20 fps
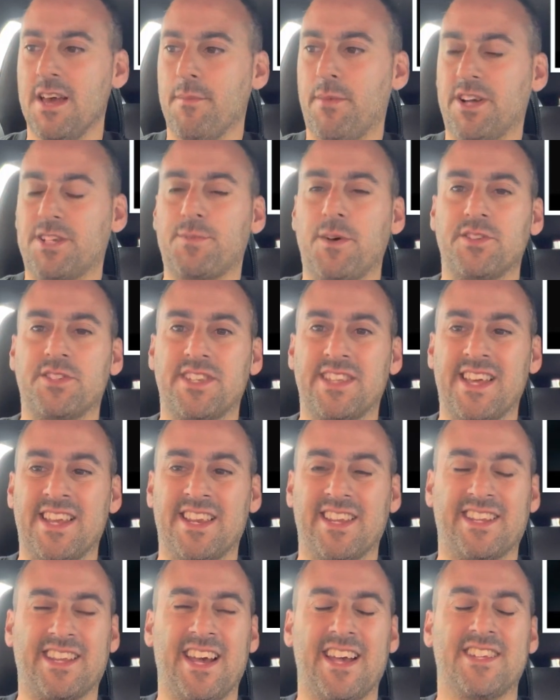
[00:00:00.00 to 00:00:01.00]
But I suppose at the
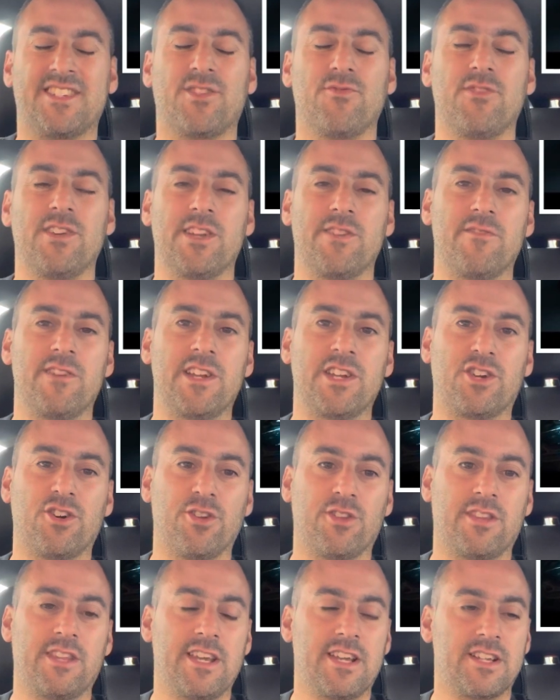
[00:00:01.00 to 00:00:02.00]
end of the day, it's a really
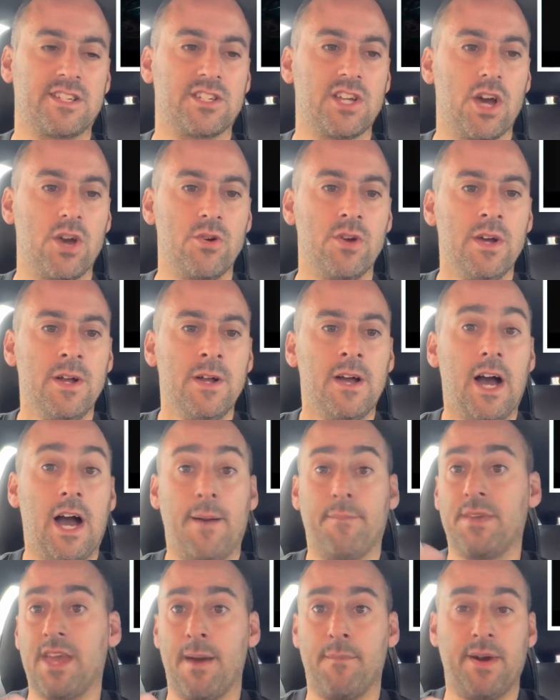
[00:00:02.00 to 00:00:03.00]
good thing. So
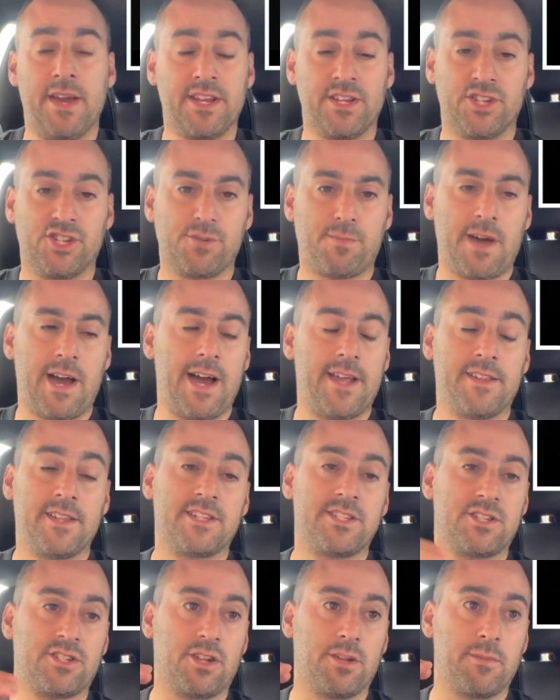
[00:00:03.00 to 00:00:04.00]
yeah, made in Japan.
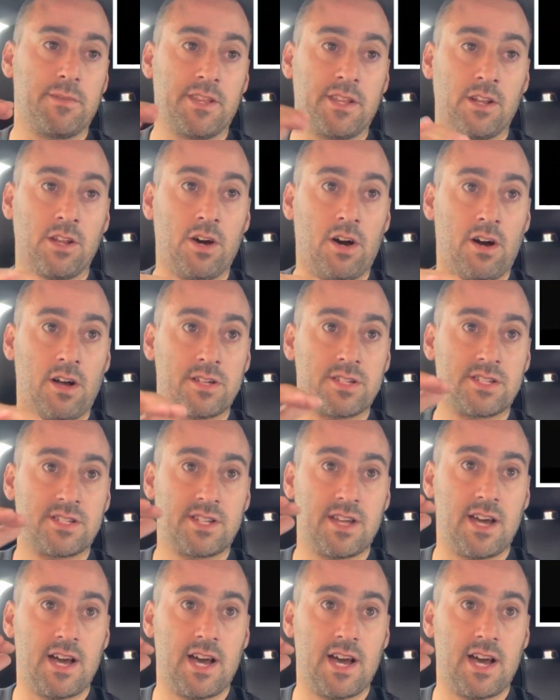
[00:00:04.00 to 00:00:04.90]
This is going to be the last